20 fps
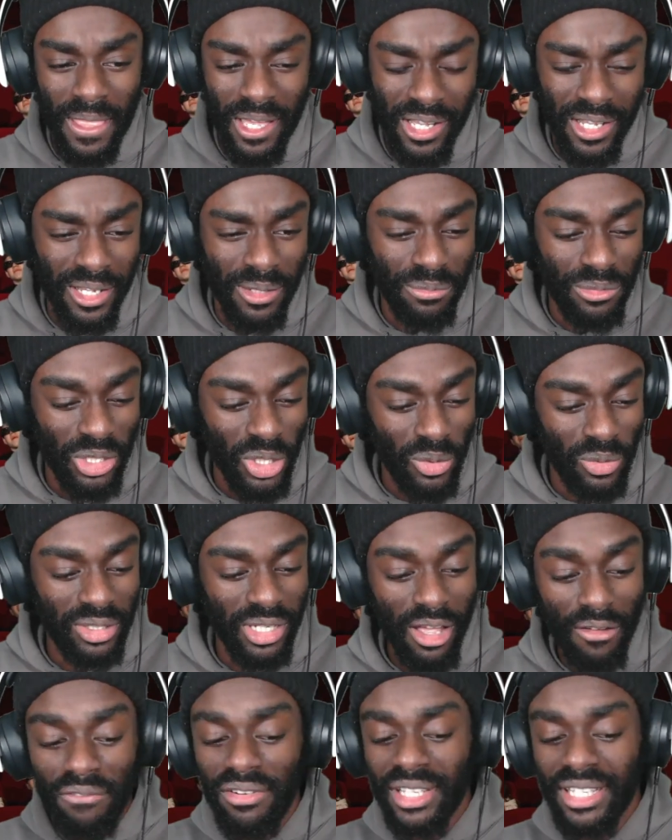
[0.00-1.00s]
So
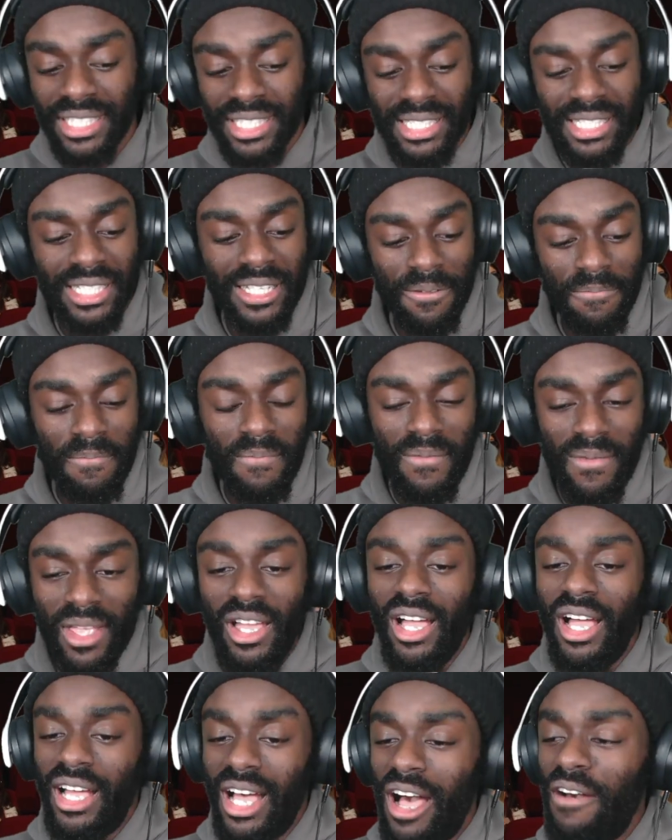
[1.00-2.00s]
Netflix,
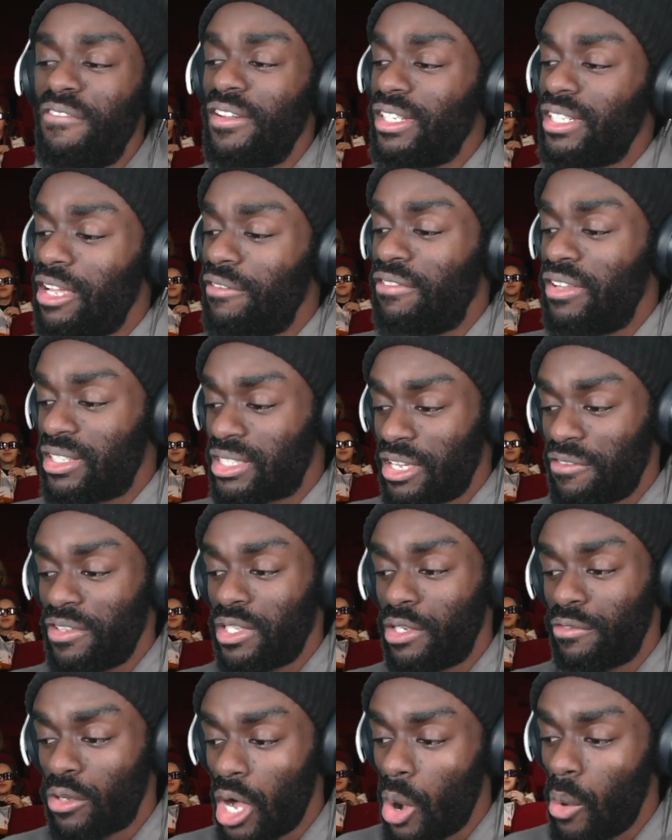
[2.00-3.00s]
I
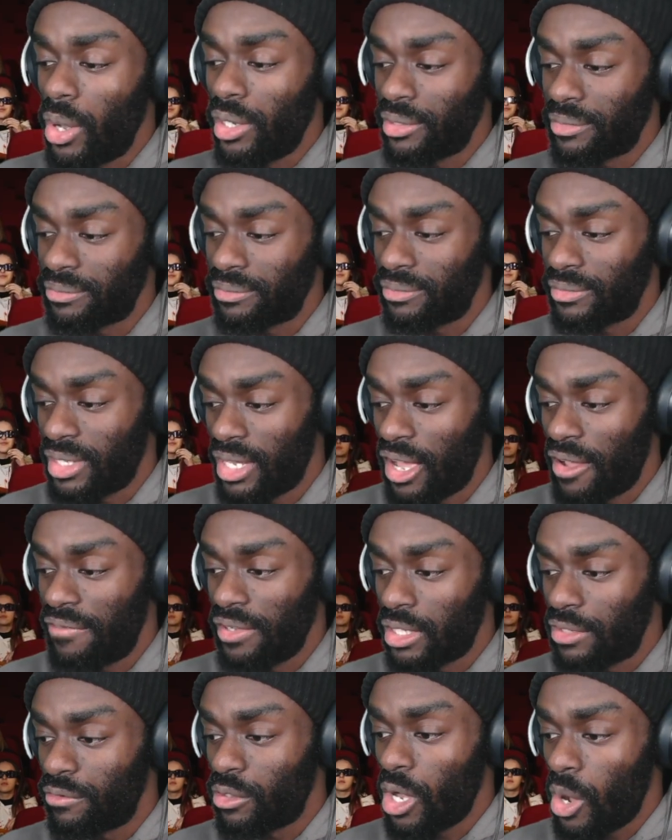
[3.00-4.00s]
think you've got one. I
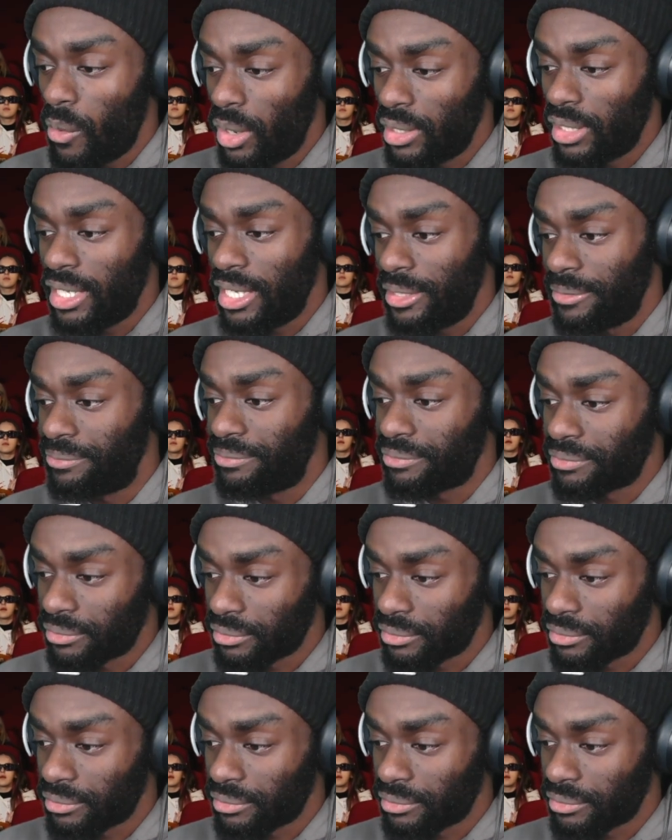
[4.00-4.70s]
think you've got one here.